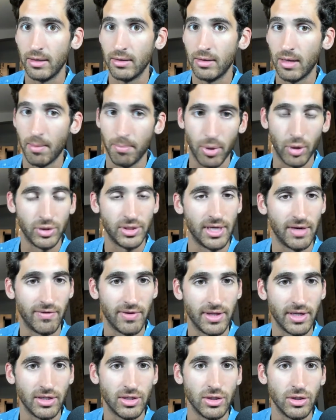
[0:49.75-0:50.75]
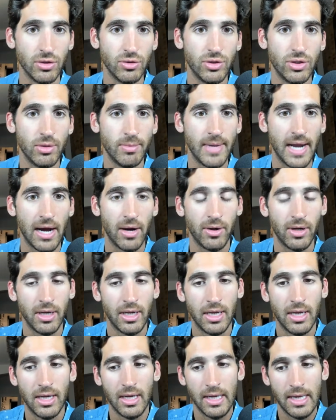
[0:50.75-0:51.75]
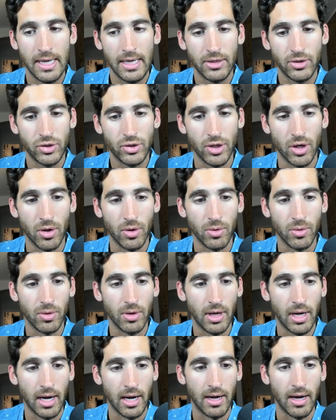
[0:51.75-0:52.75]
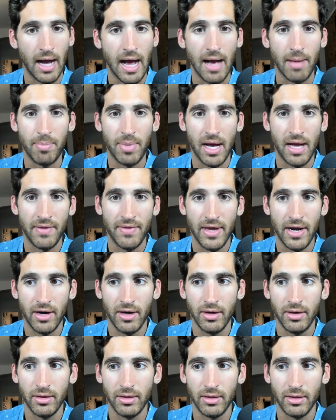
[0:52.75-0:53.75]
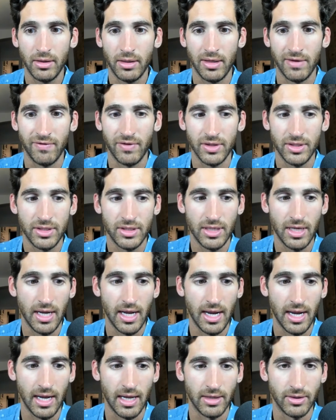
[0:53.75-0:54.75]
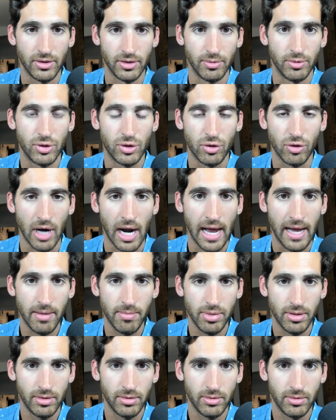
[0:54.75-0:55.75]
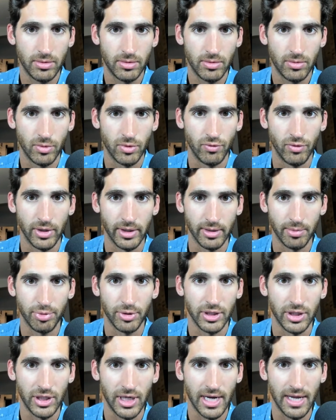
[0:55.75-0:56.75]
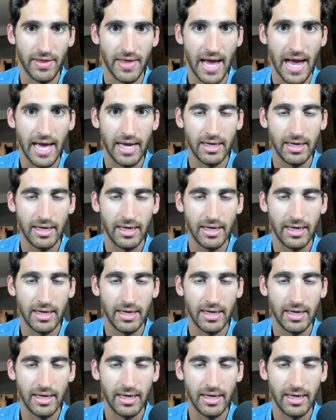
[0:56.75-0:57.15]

I'm posting everything to YouTube now, so hop on there, give us a subscribe. Would really appreciate that.